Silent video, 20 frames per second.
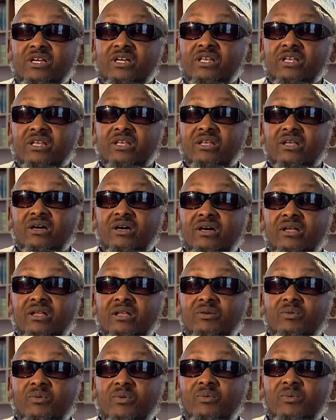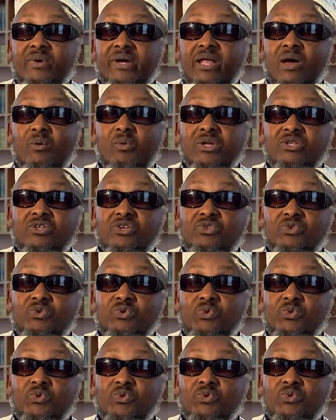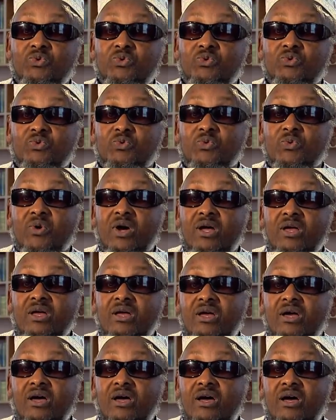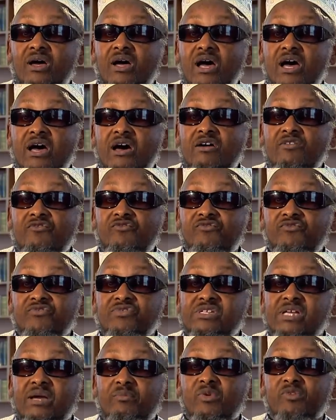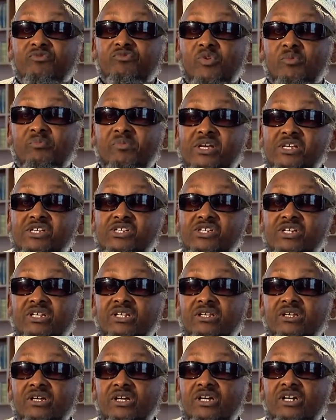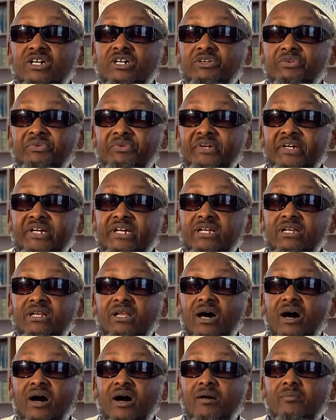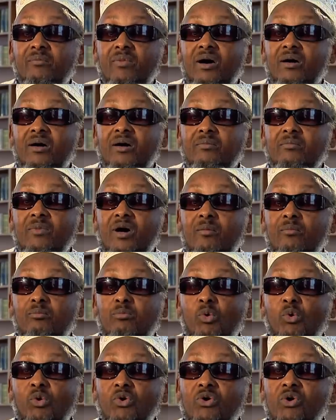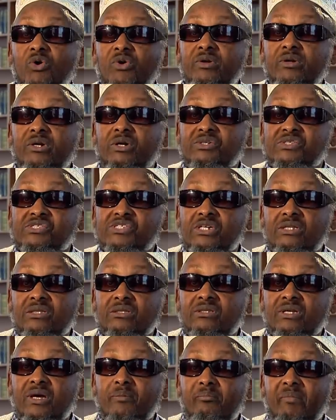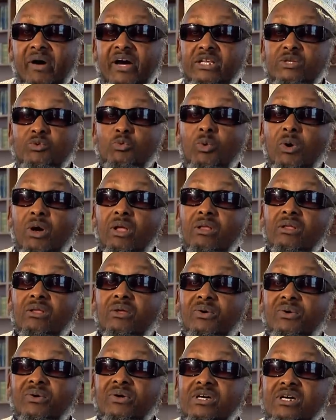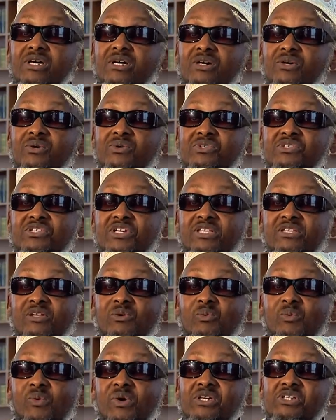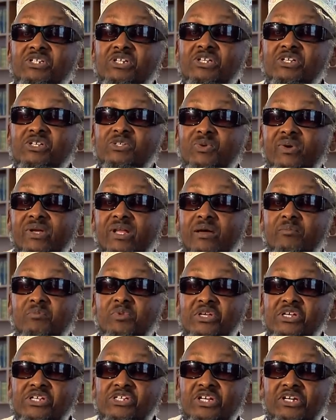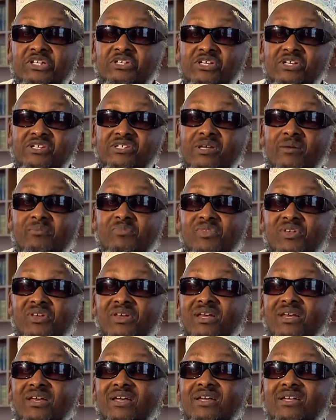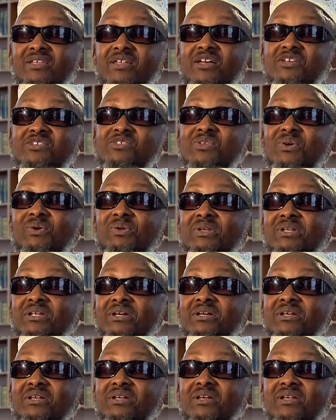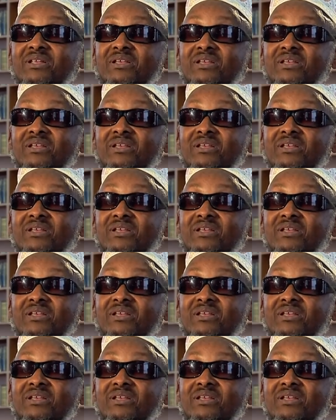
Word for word: in uh, when I wanted to to have some information, read a, a, a book or consult a manual or on certain questions when I'm researching something. That's the only